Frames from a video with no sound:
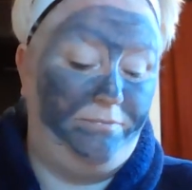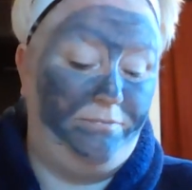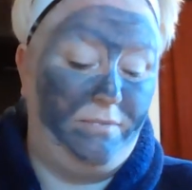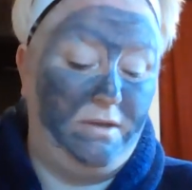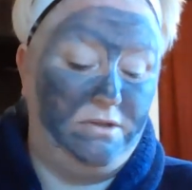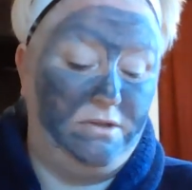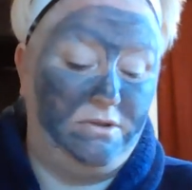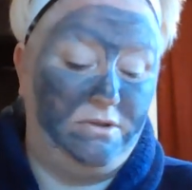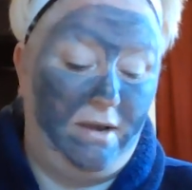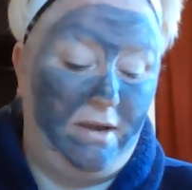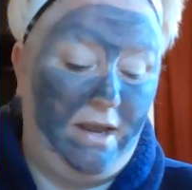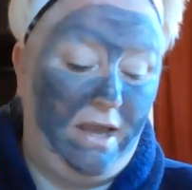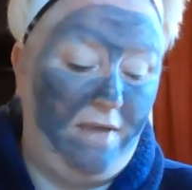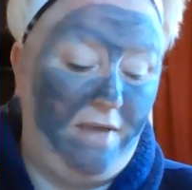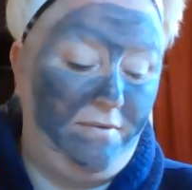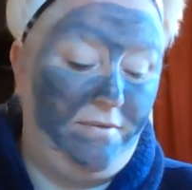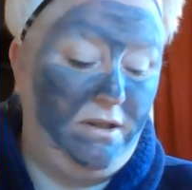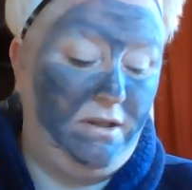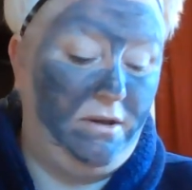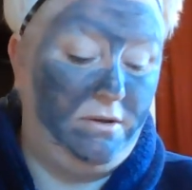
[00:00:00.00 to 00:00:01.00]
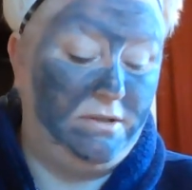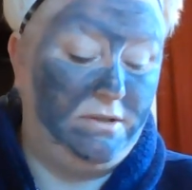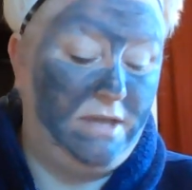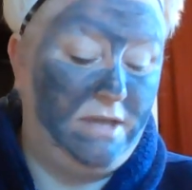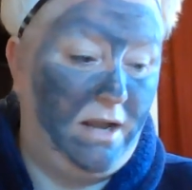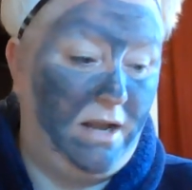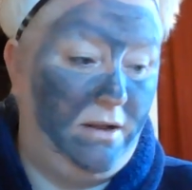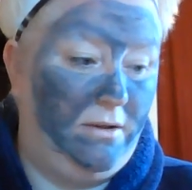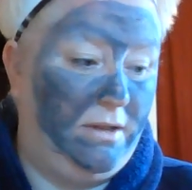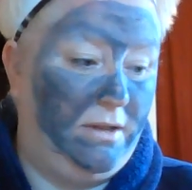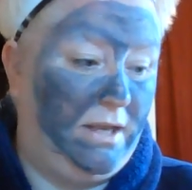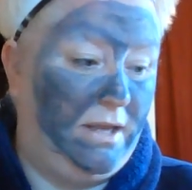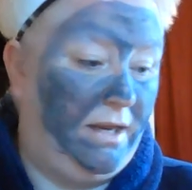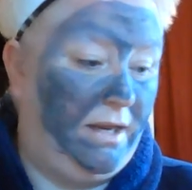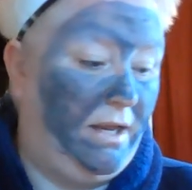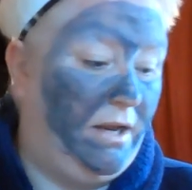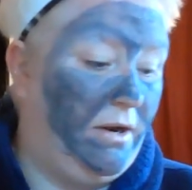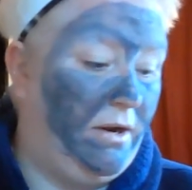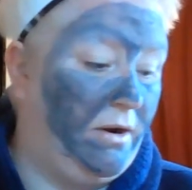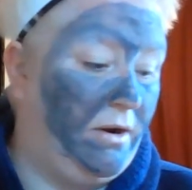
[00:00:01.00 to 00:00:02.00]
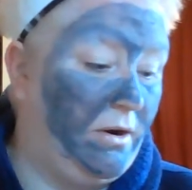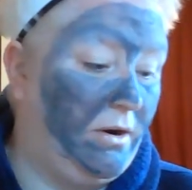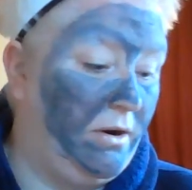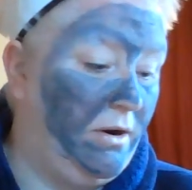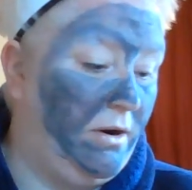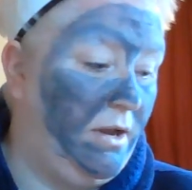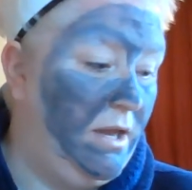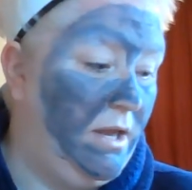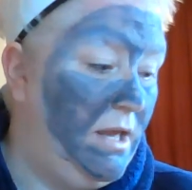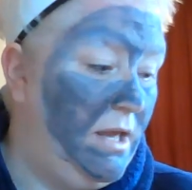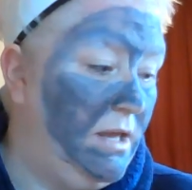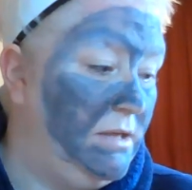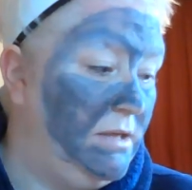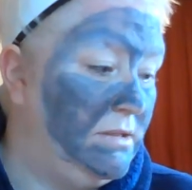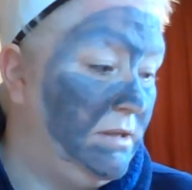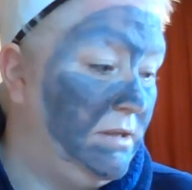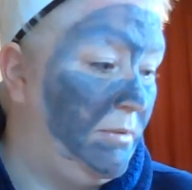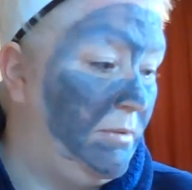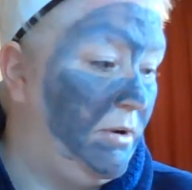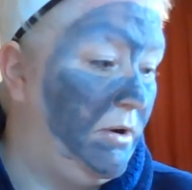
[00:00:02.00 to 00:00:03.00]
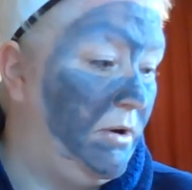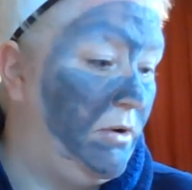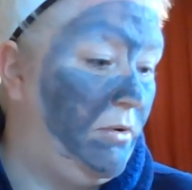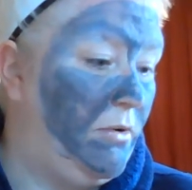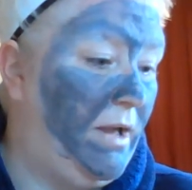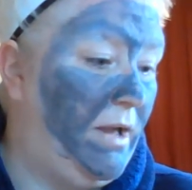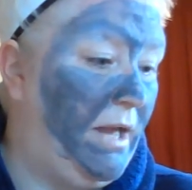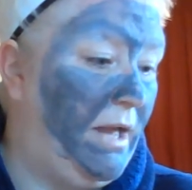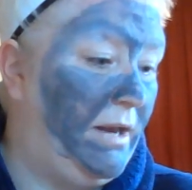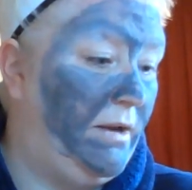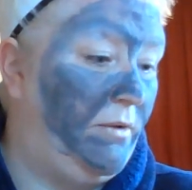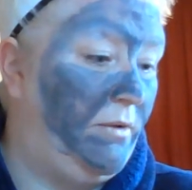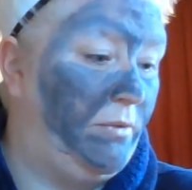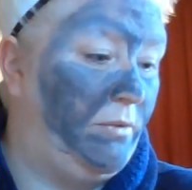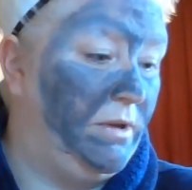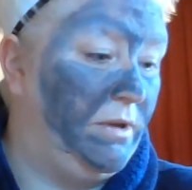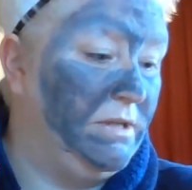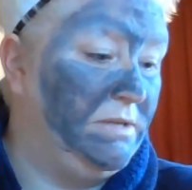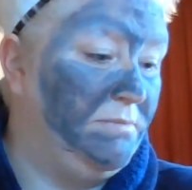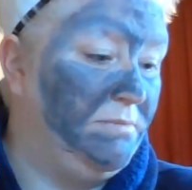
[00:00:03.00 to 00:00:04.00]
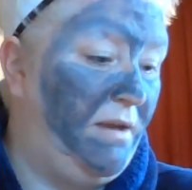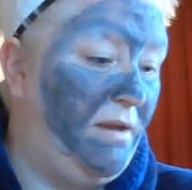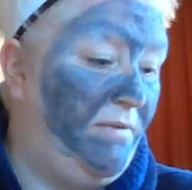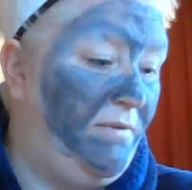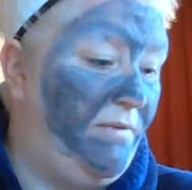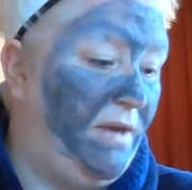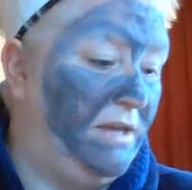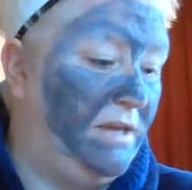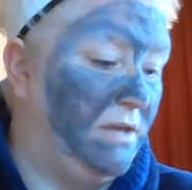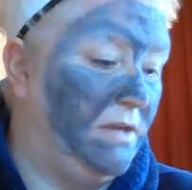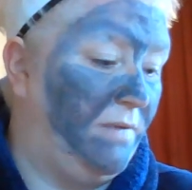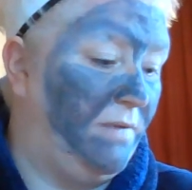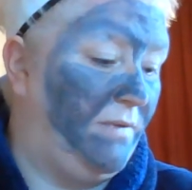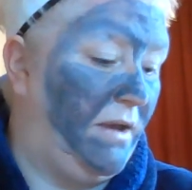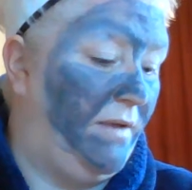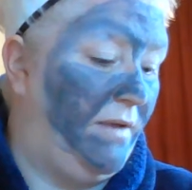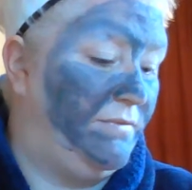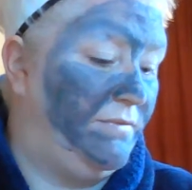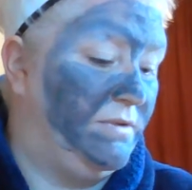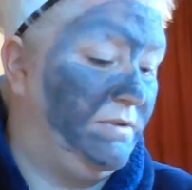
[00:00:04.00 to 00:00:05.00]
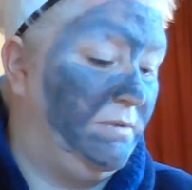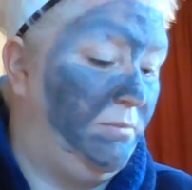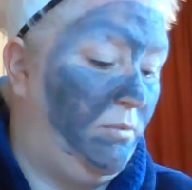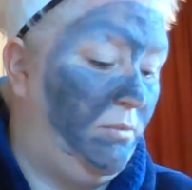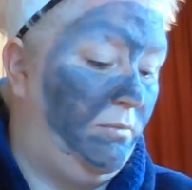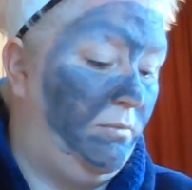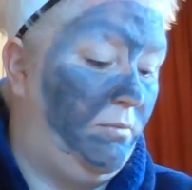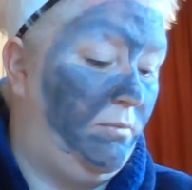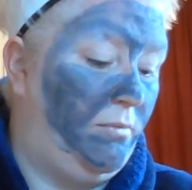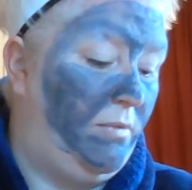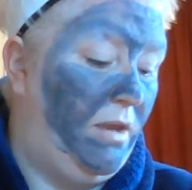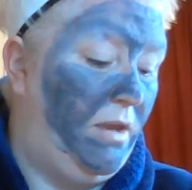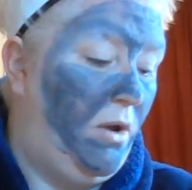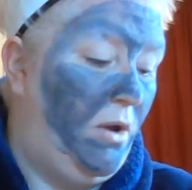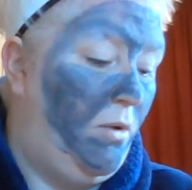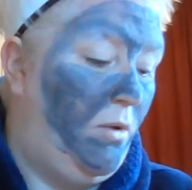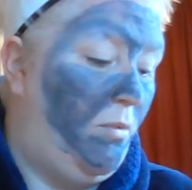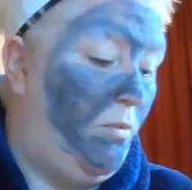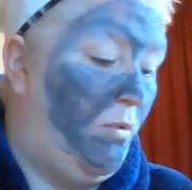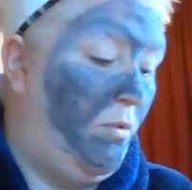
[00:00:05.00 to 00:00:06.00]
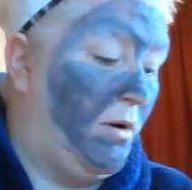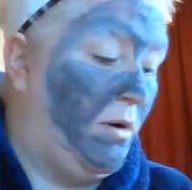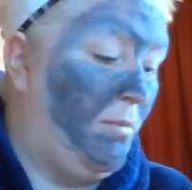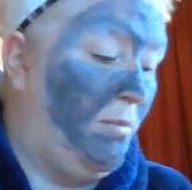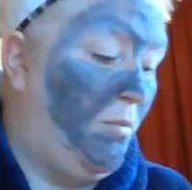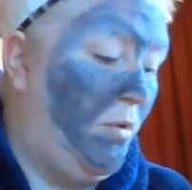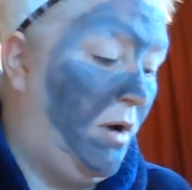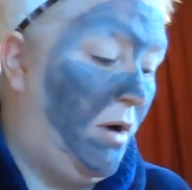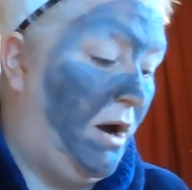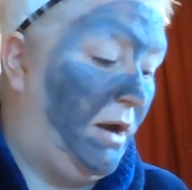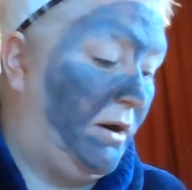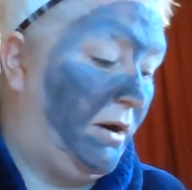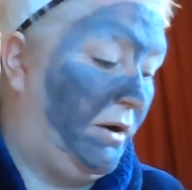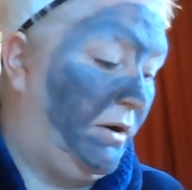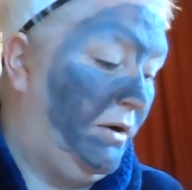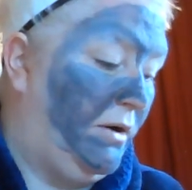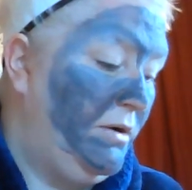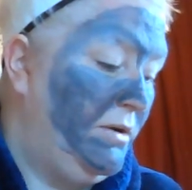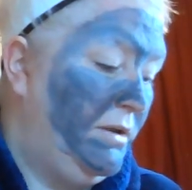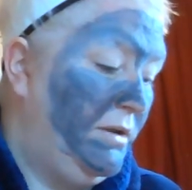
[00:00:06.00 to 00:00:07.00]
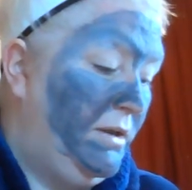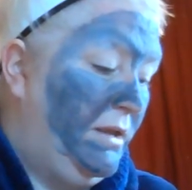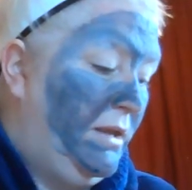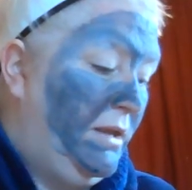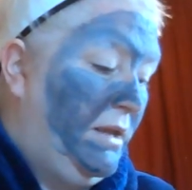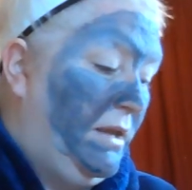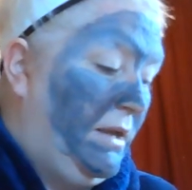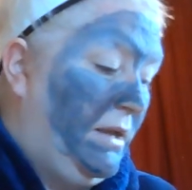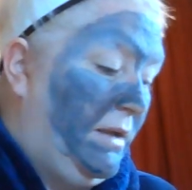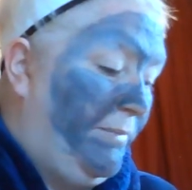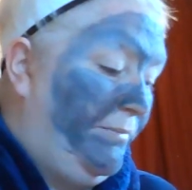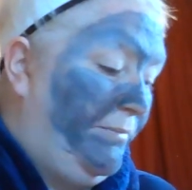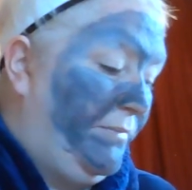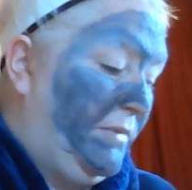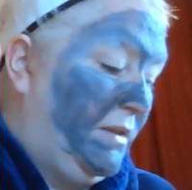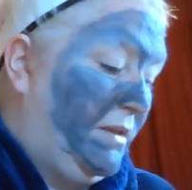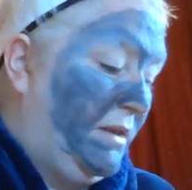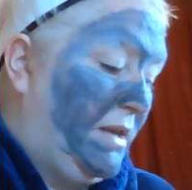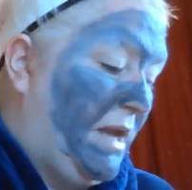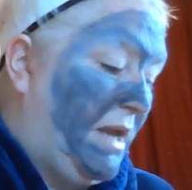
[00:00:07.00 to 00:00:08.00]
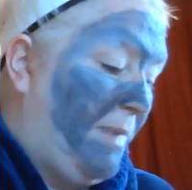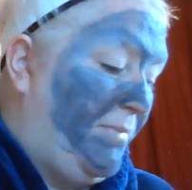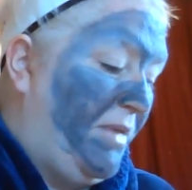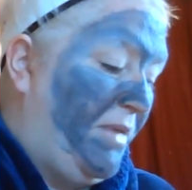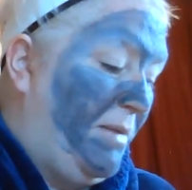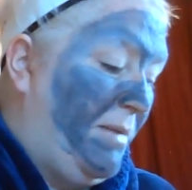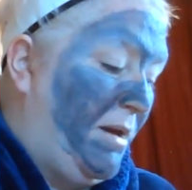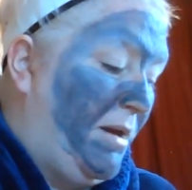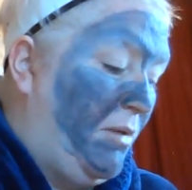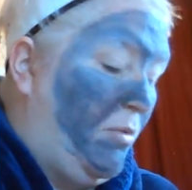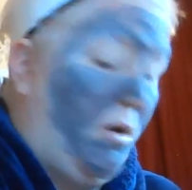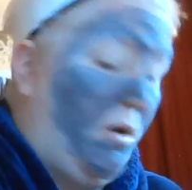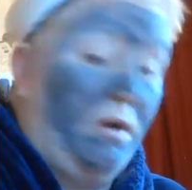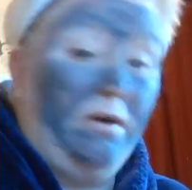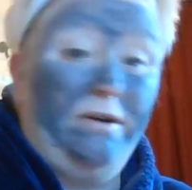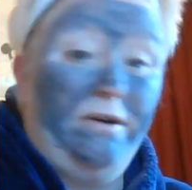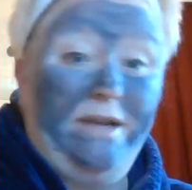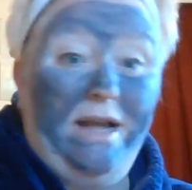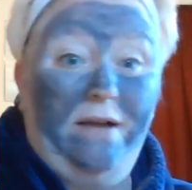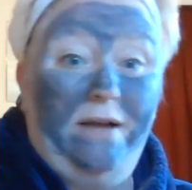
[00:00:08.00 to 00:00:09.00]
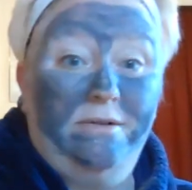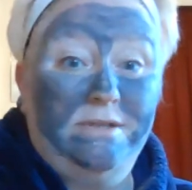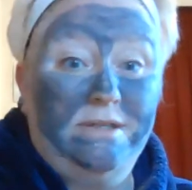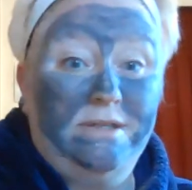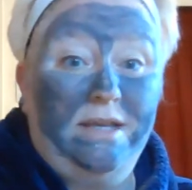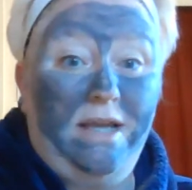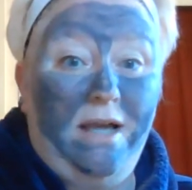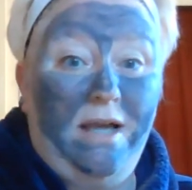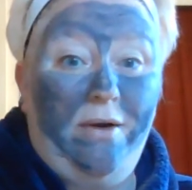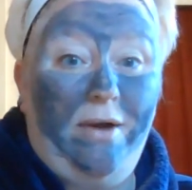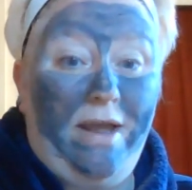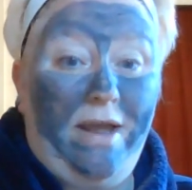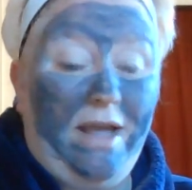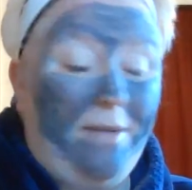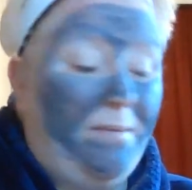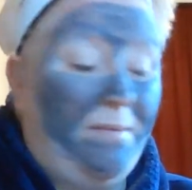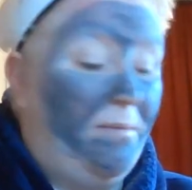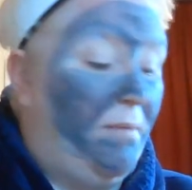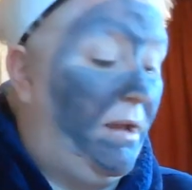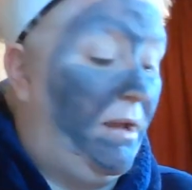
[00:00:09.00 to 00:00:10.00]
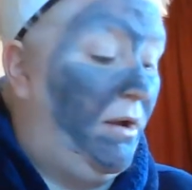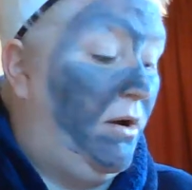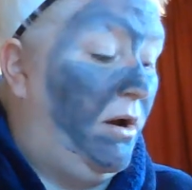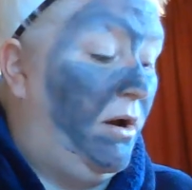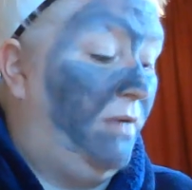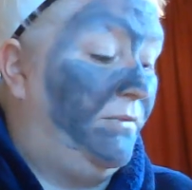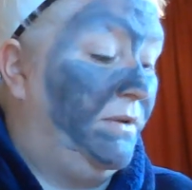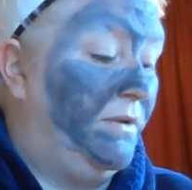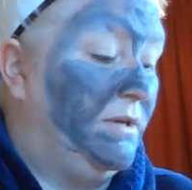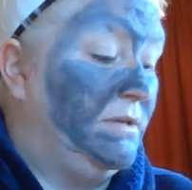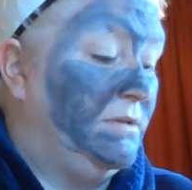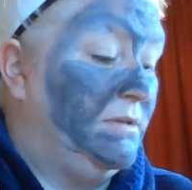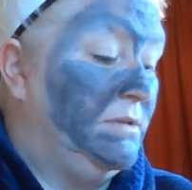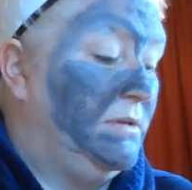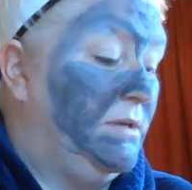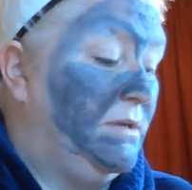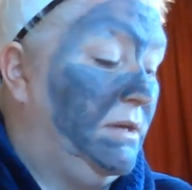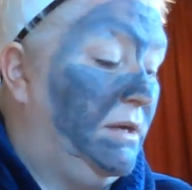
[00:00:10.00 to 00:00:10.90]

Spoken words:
So I have a little towelette here, so I'm going to go ahead and rinse my face off. I have some warm water. Kept the amount of water down, seeing how I am in my office.